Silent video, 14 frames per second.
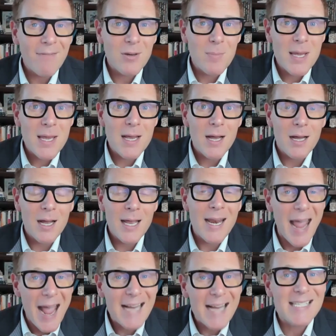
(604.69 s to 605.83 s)
to be an
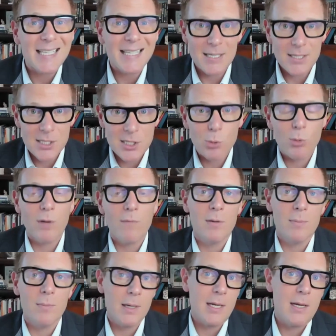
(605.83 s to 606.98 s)
excellent steward of your
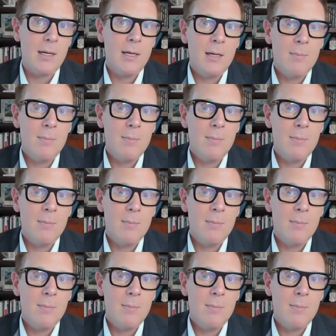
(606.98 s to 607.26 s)
money,